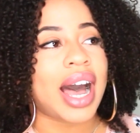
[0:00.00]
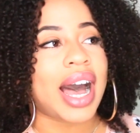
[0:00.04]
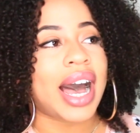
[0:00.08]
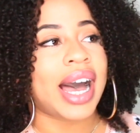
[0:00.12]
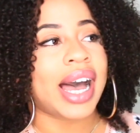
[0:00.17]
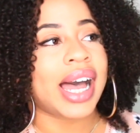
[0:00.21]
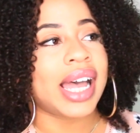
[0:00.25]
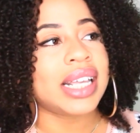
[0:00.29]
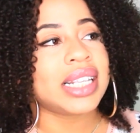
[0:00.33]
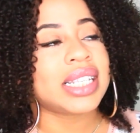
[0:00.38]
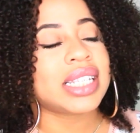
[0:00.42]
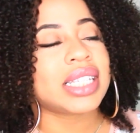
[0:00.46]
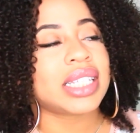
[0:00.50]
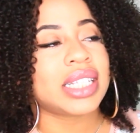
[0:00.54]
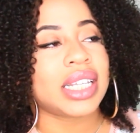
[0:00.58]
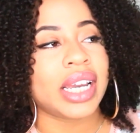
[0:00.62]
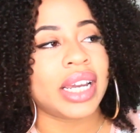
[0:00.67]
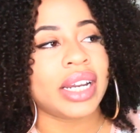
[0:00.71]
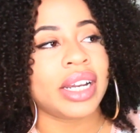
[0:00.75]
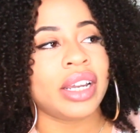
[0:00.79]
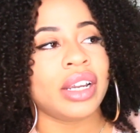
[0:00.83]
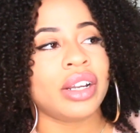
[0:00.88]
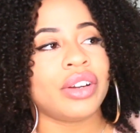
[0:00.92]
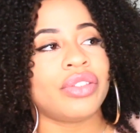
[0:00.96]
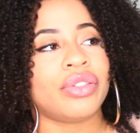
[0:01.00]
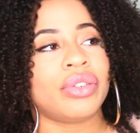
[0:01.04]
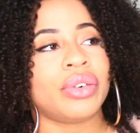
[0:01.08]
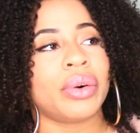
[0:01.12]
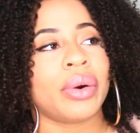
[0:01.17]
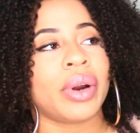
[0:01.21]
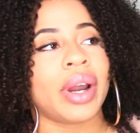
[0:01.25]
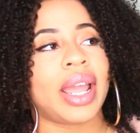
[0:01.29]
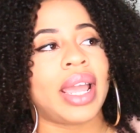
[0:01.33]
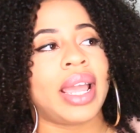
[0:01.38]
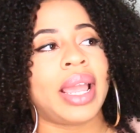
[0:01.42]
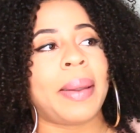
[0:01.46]
I studied
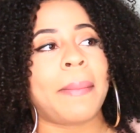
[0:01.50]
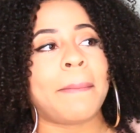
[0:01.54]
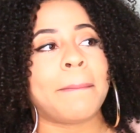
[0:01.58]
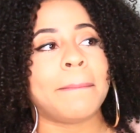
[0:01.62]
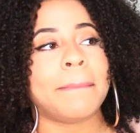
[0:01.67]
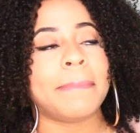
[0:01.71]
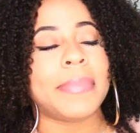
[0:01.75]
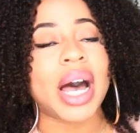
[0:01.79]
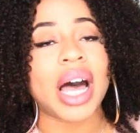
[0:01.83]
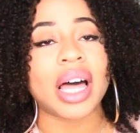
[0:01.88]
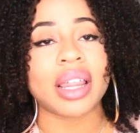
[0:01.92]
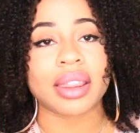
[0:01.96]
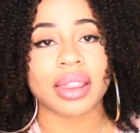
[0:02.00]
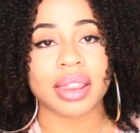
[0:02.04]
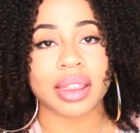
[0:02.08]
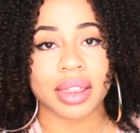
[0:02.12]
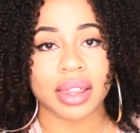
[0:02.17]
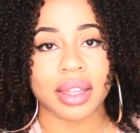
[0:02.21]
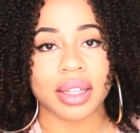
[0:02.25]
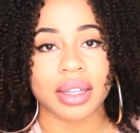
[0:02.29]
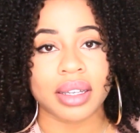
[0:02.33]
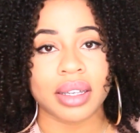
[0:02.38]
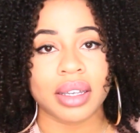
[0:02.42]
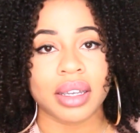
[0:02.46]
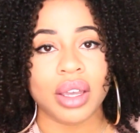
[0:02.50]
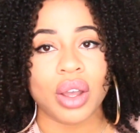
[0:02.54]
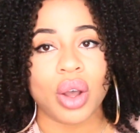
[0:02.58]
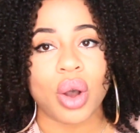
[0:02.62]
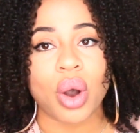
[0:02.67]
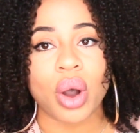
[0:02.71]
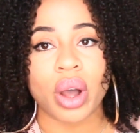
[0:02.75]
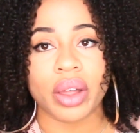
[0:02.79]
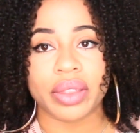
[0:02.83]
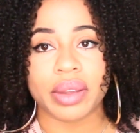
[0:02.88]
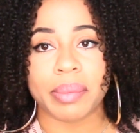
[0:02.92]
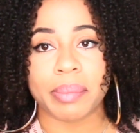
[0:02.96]
for a month
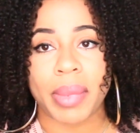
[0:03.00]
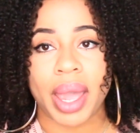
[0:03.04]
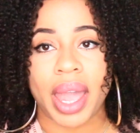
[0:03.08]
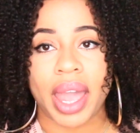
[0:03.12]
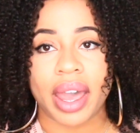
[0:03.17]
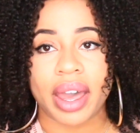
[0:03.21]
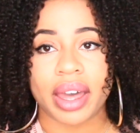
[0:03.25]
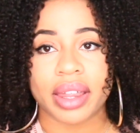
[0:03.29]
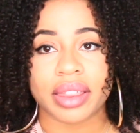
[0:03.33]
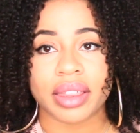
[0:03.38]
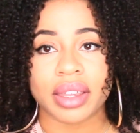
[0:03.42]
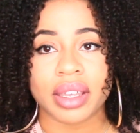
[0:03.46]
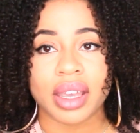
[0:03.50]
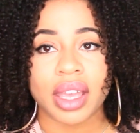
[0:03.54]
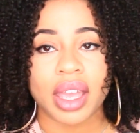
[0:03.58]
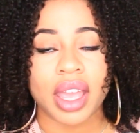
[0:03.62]
on the math,